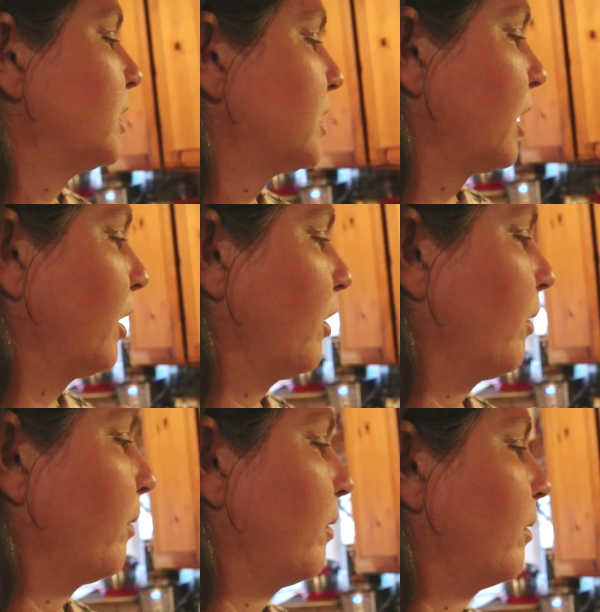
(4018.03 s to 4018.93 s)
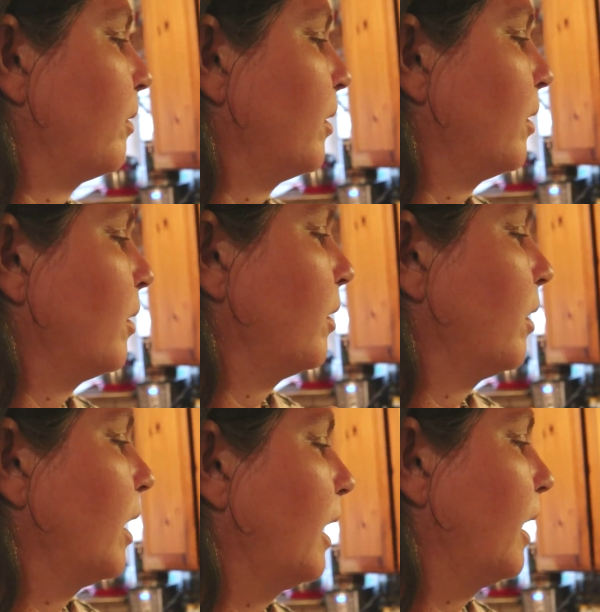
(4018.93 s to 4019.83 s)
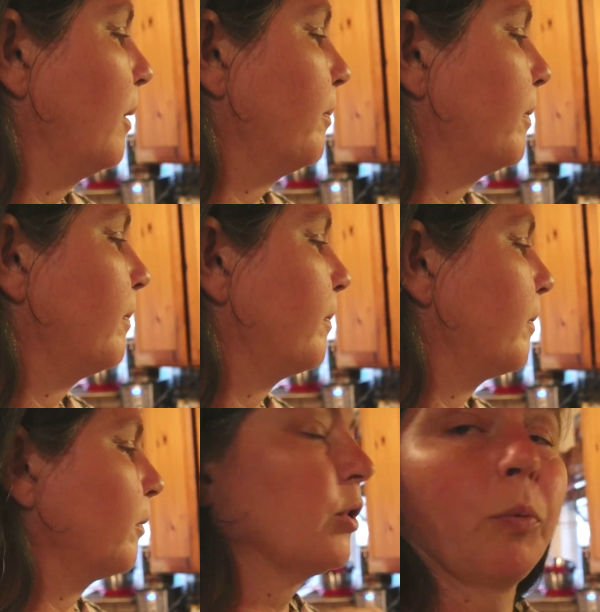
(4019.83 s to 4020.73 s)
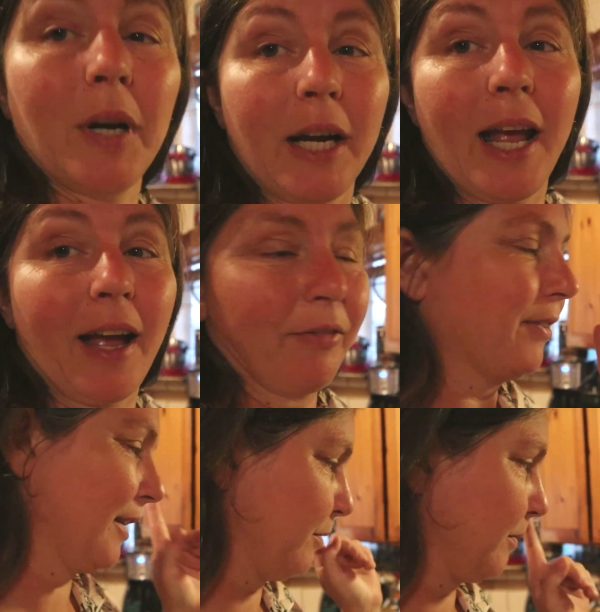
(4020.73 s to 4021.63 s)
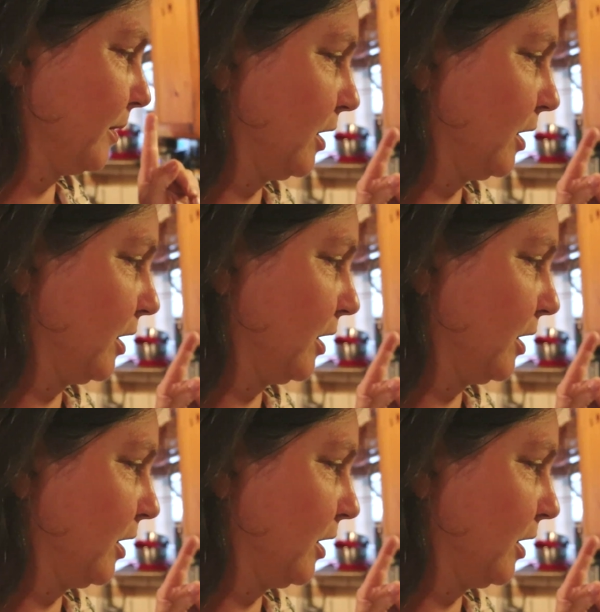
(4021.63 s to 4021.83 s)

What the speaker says: So we'll do 1.5. That's what we'll